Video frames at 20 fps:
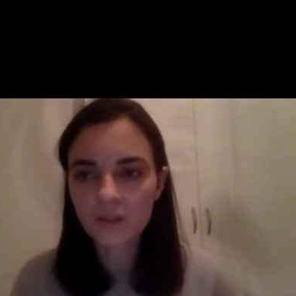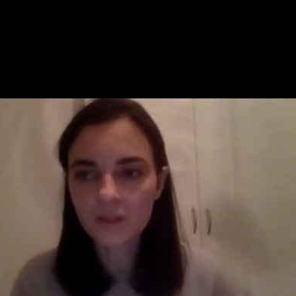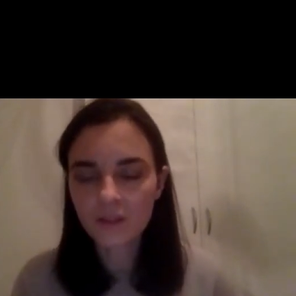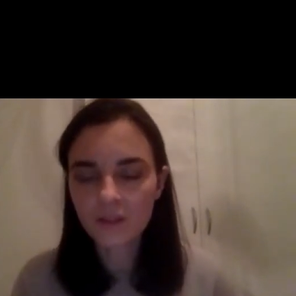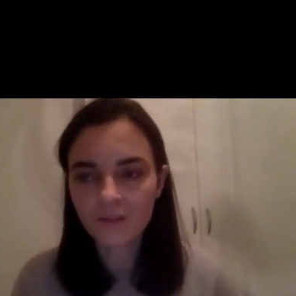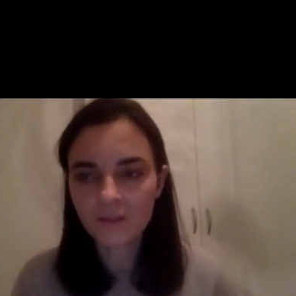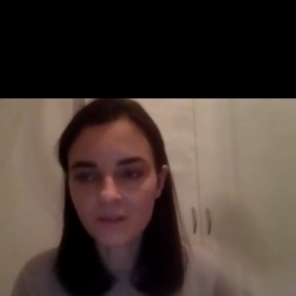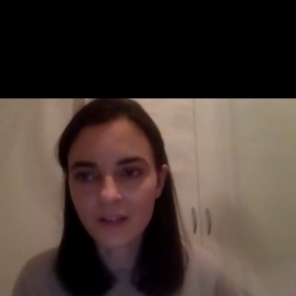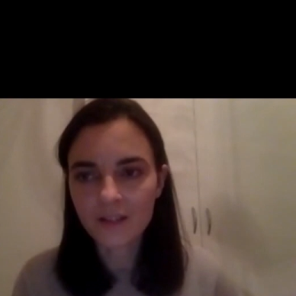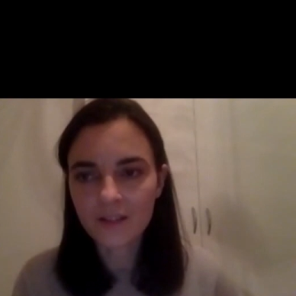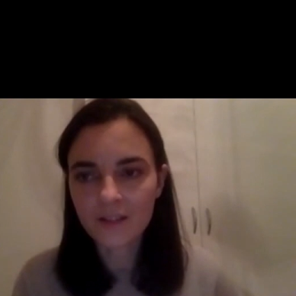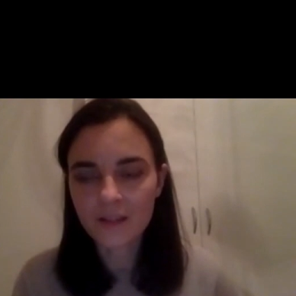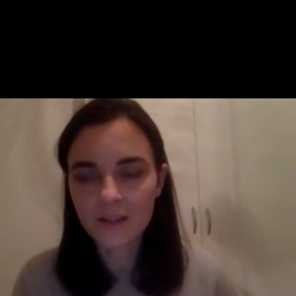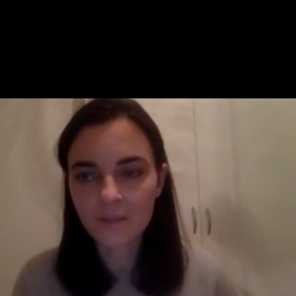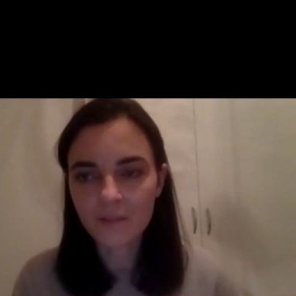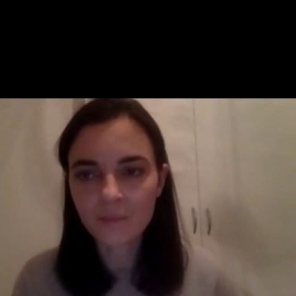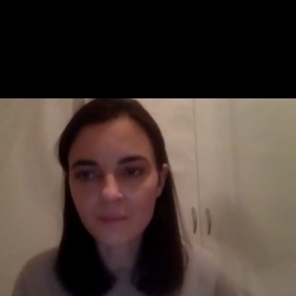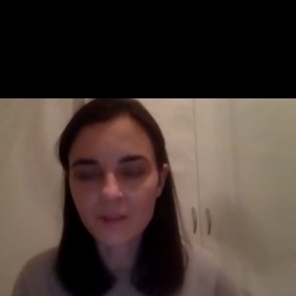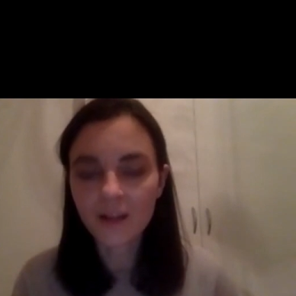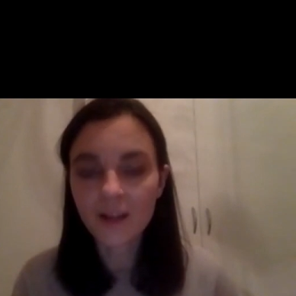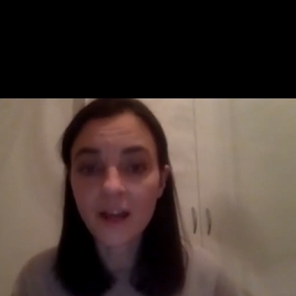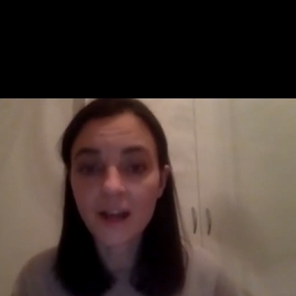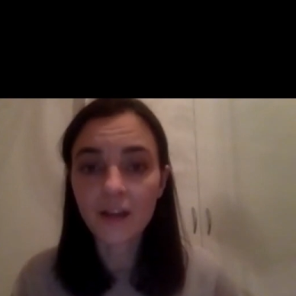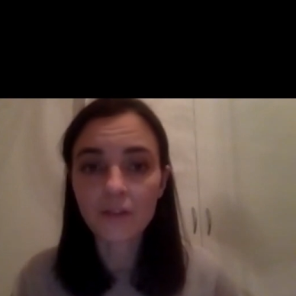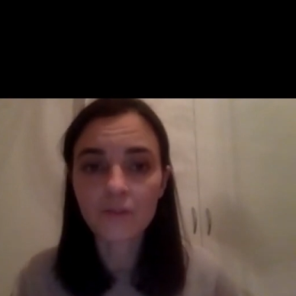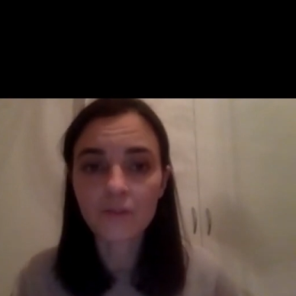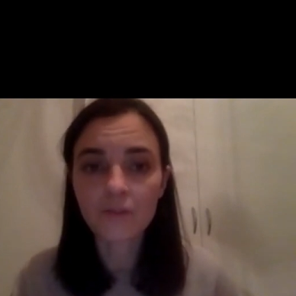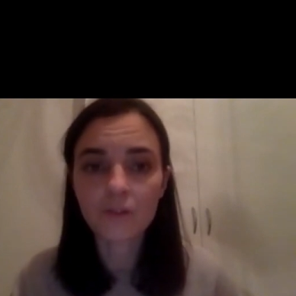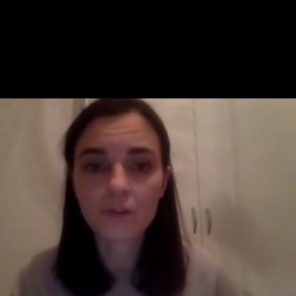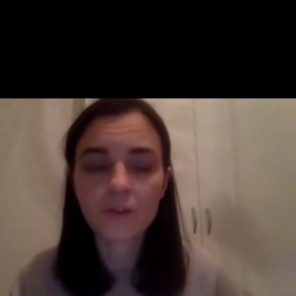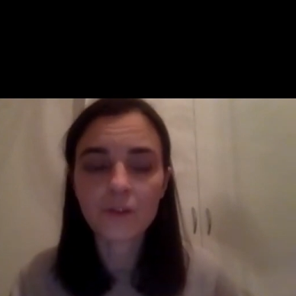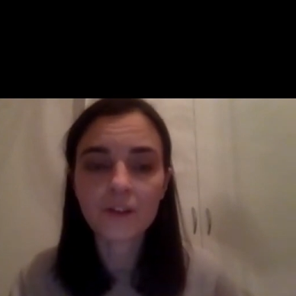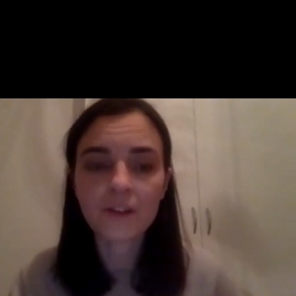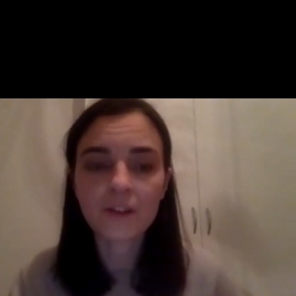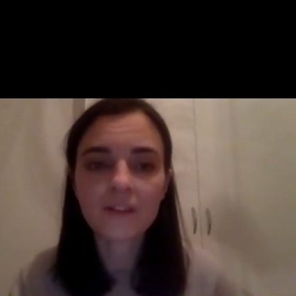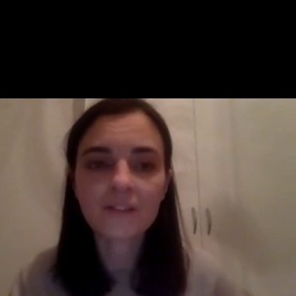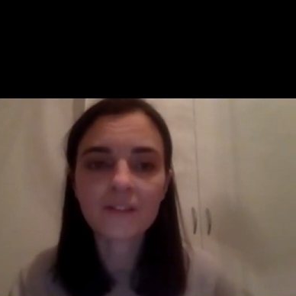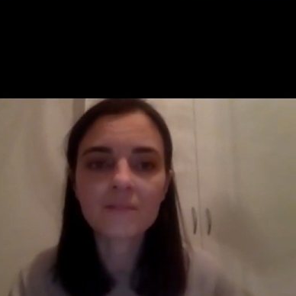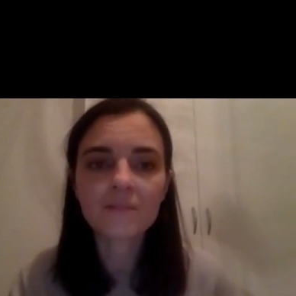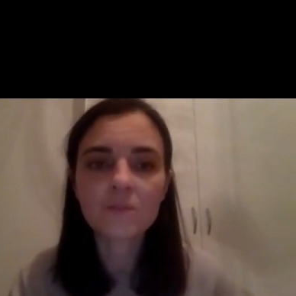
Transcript: define some kind of learning.